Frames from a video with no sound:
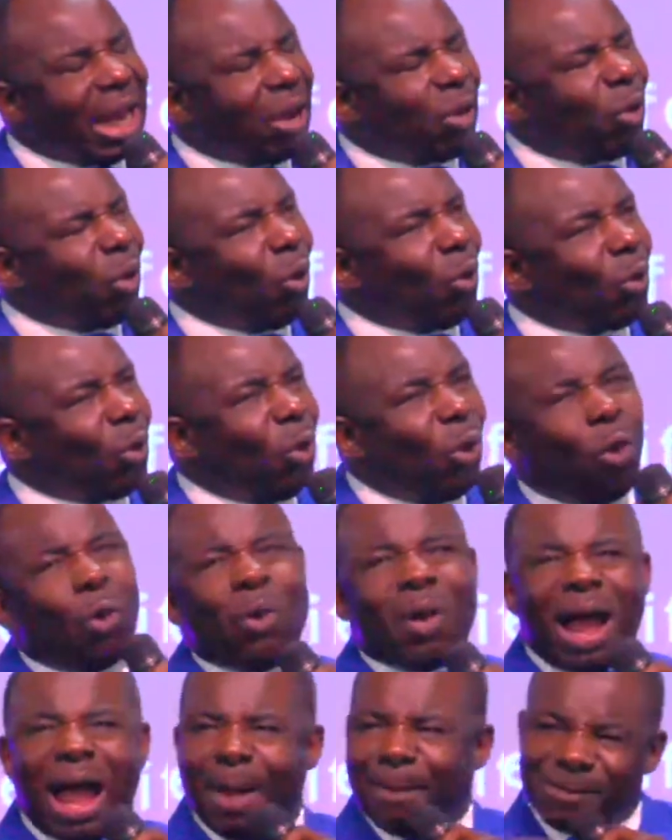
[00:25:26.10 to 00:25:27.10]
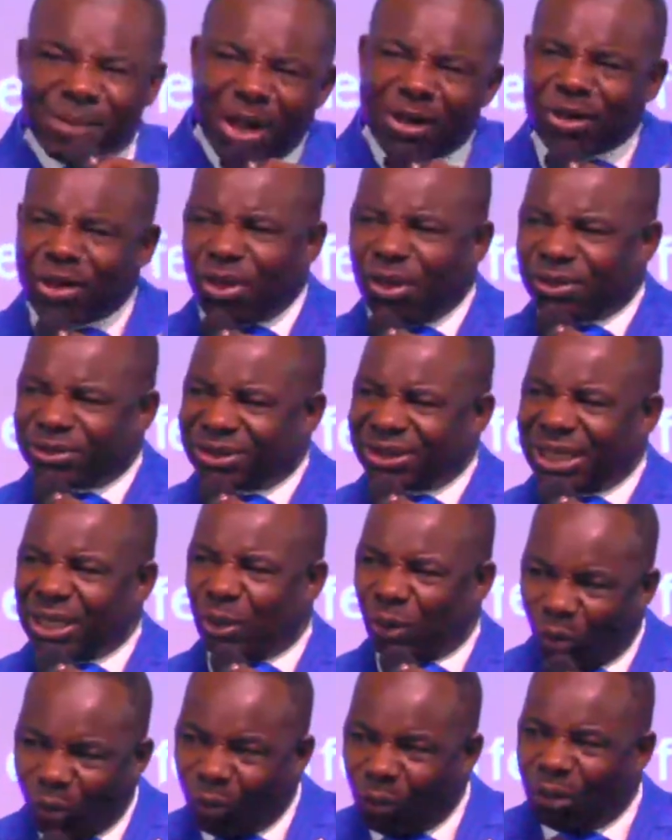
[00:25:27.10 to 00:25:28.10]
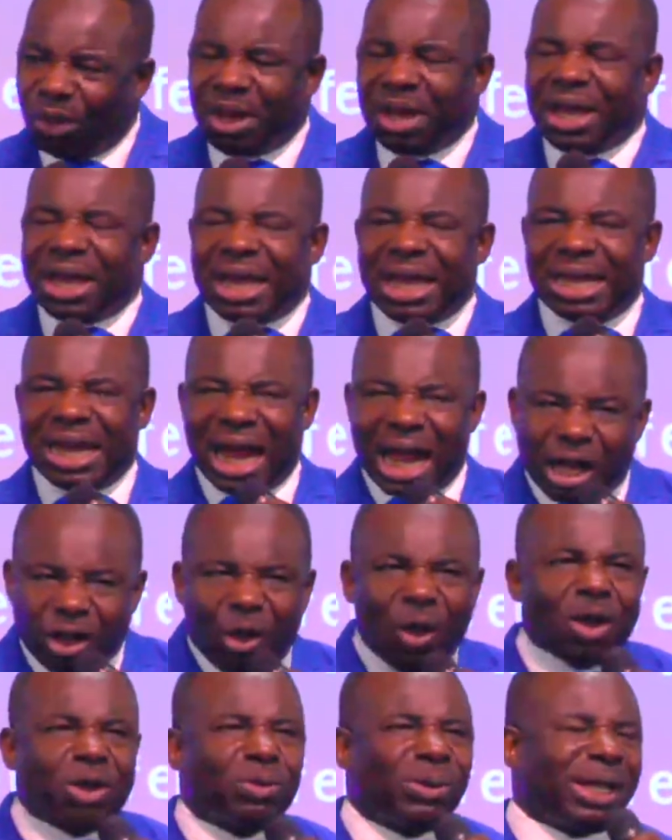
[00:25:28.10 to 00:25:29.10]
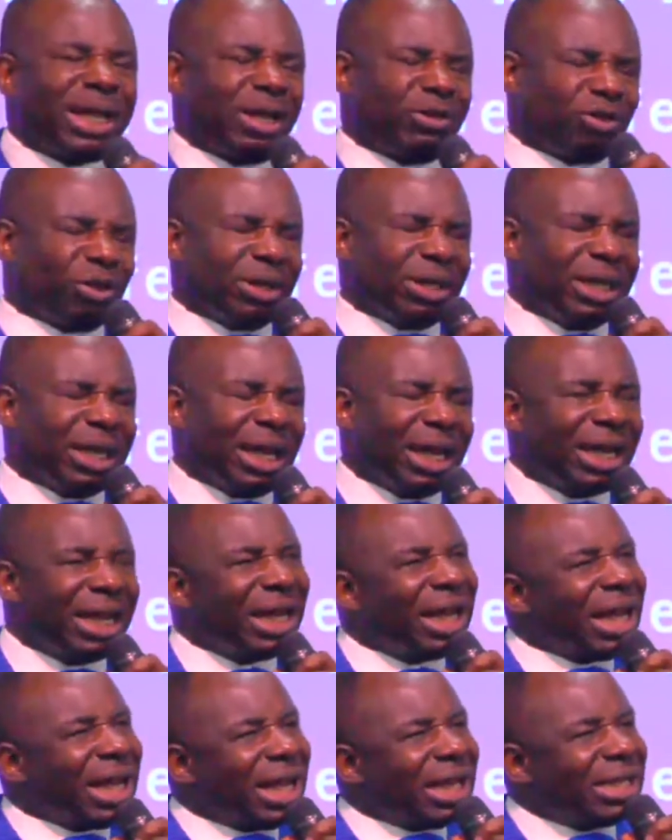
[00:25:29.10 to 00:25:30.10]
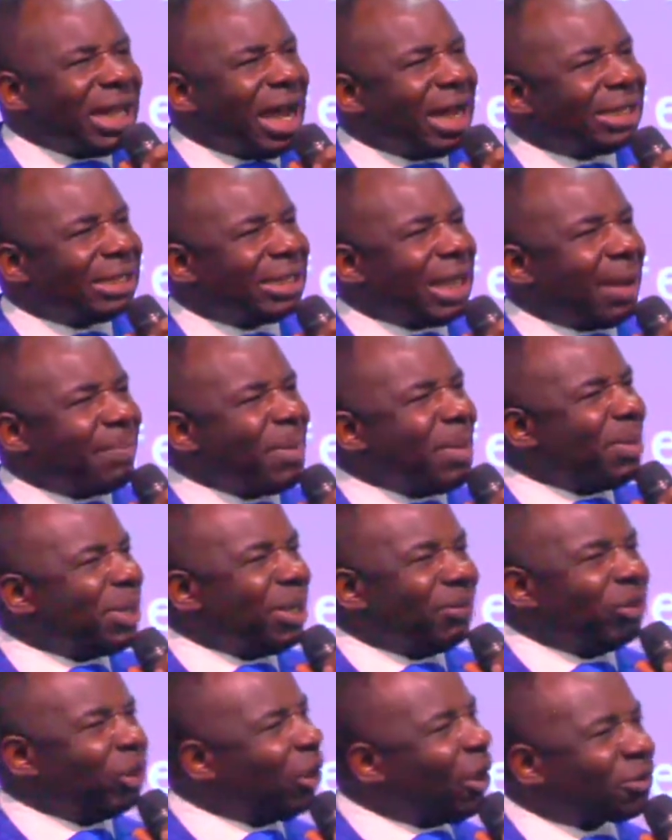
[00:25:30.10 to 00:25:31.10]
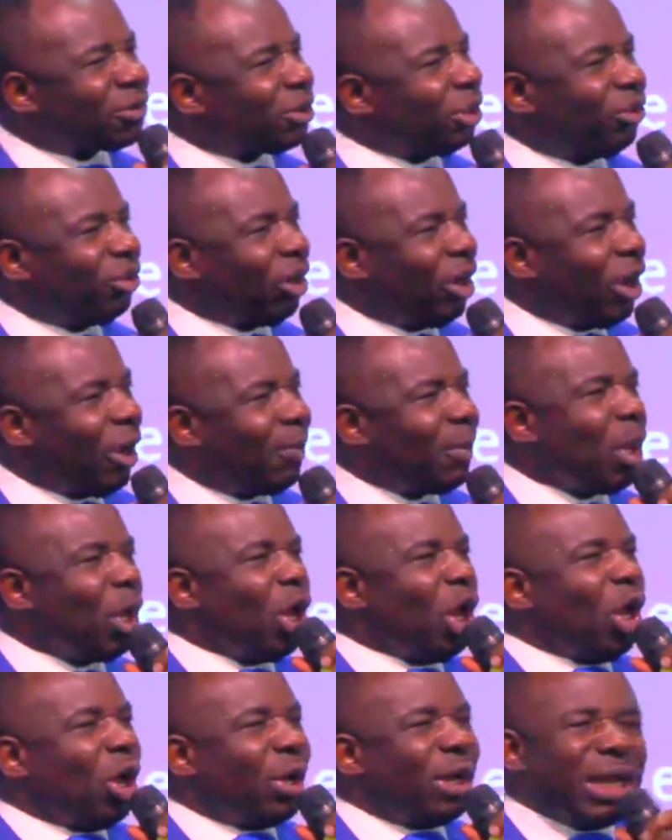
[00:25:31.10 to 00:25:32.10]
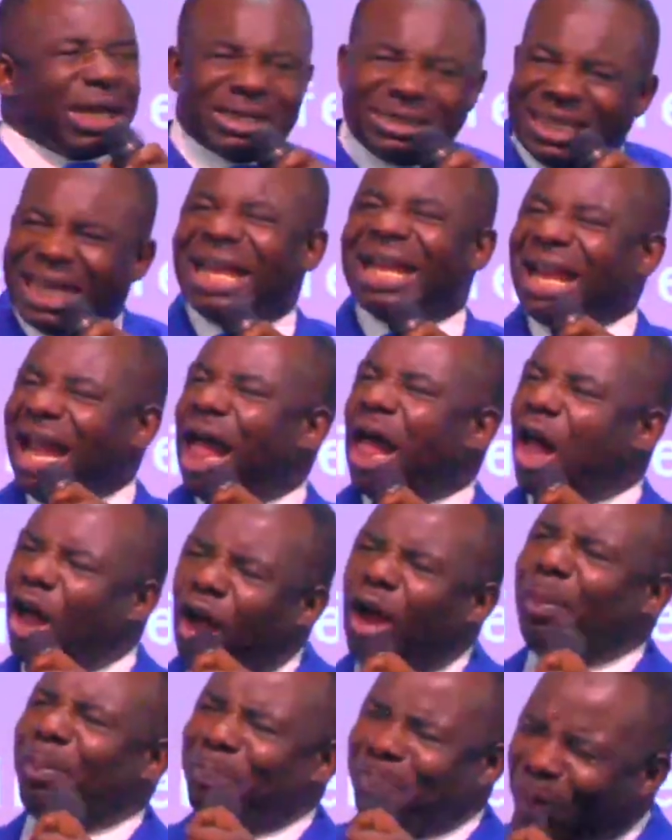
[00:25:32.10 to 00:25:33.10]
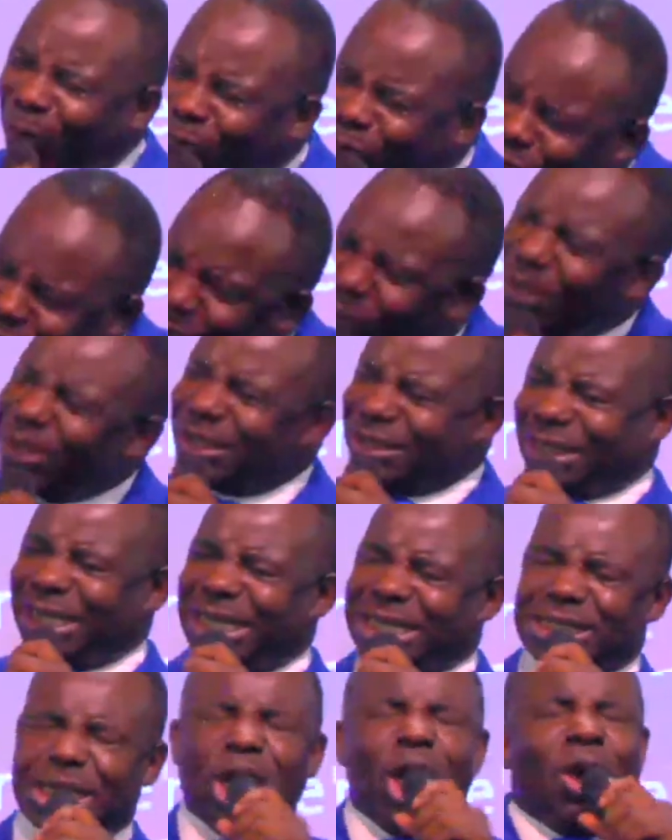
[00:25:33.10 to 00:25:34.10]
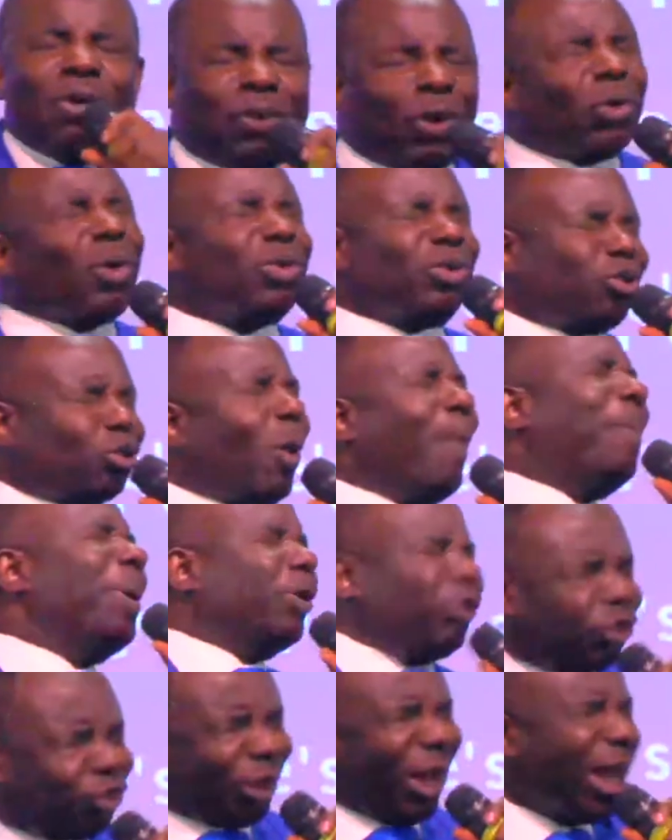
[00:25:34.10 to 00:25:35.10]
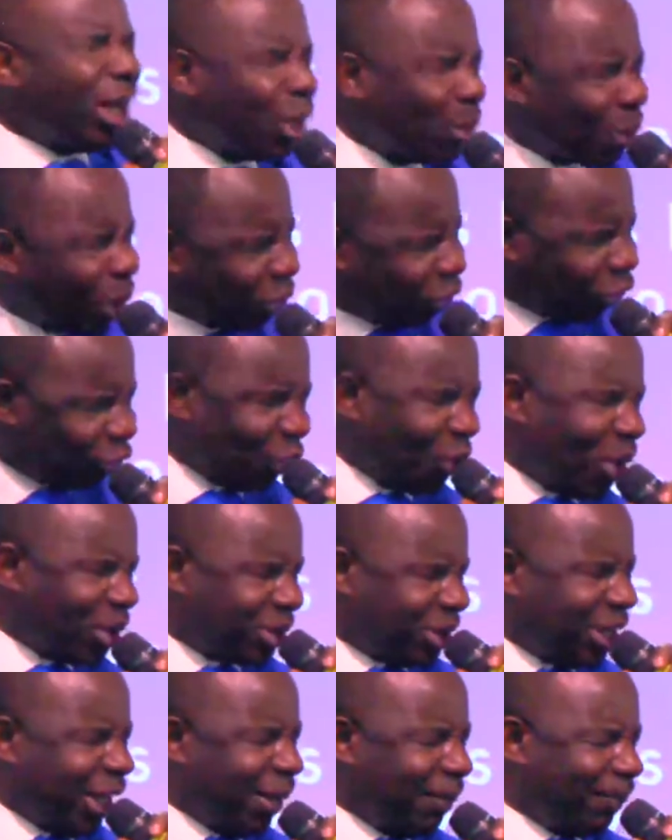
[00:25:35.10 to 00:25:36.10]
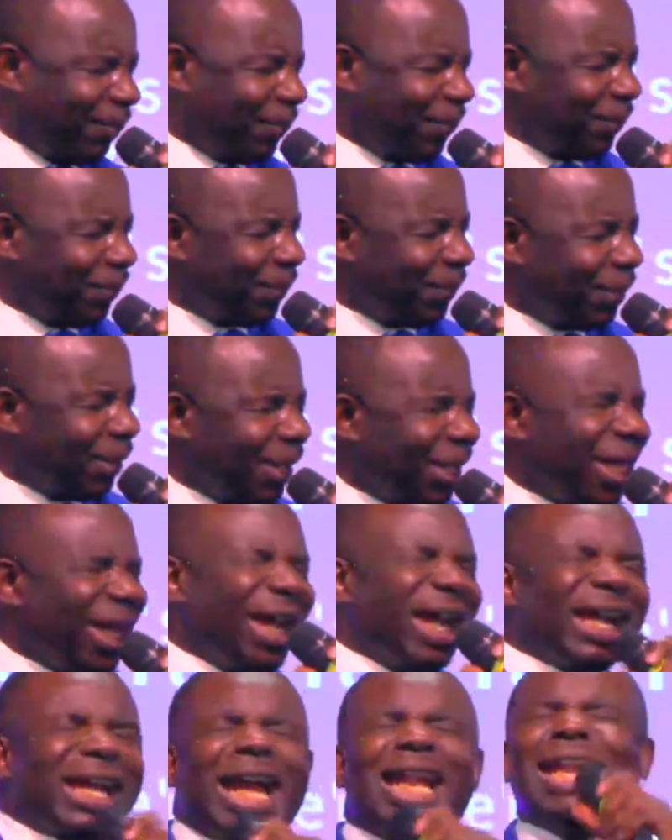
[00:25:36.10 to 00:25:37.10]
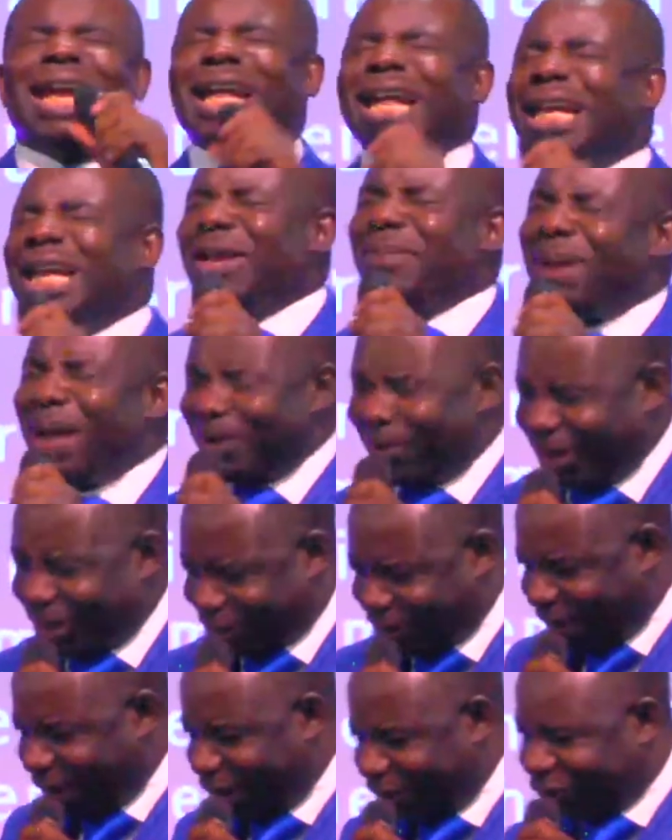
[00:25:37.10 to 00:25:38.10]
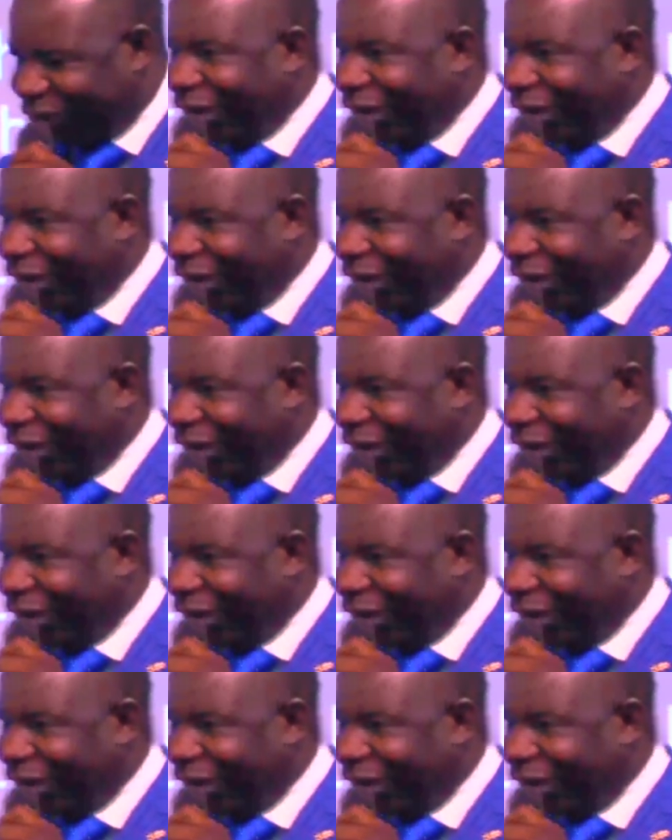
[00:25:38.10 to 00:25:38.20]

who among us here, who in our congregation here, that maybe they've lost a job. There are opportunities for us to be generous towards them. Can I get an amen this morning,